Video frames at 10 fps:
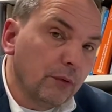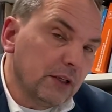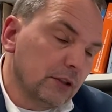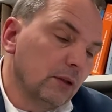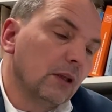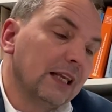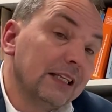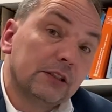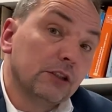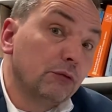question,
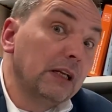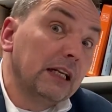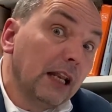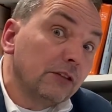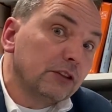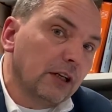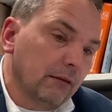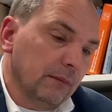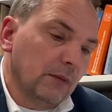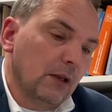is this really
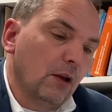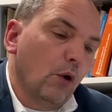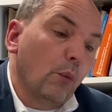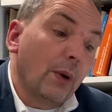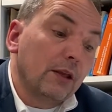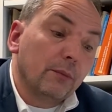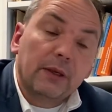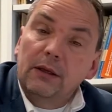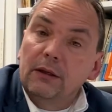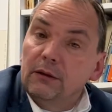necessary? When
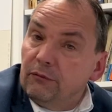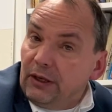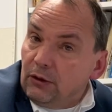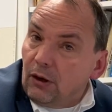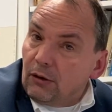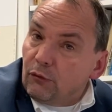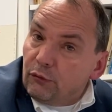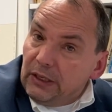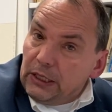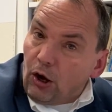you are
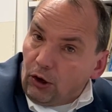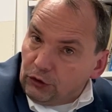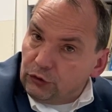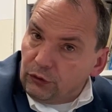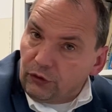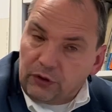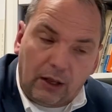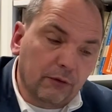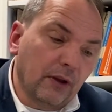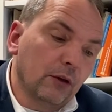really honest to
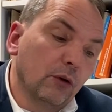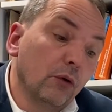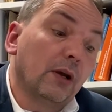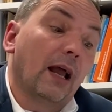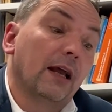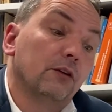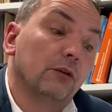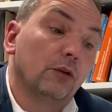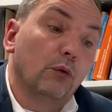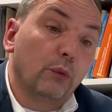yourself and you look at
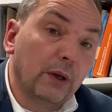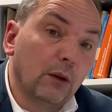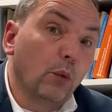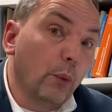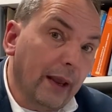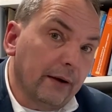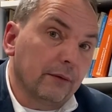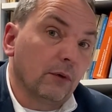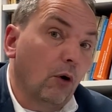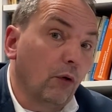the real
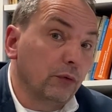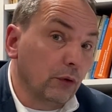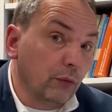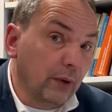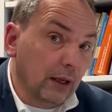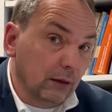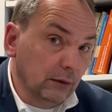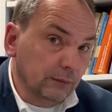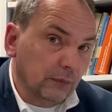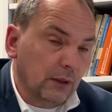wear of the
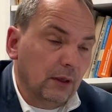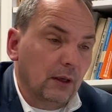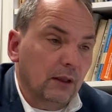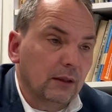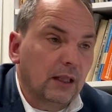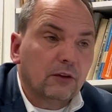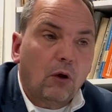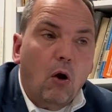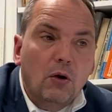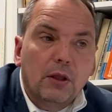rail, that's
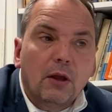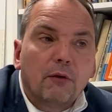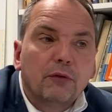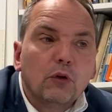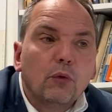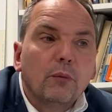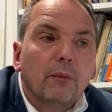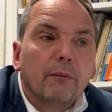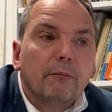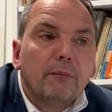only a few
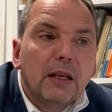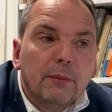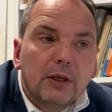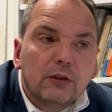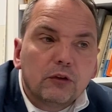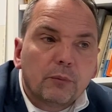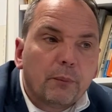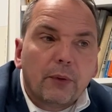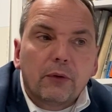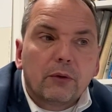millimeters
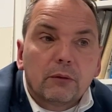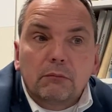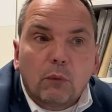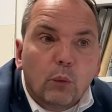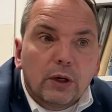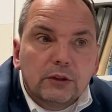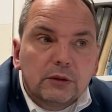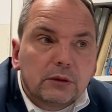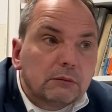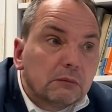per, what is
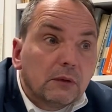it,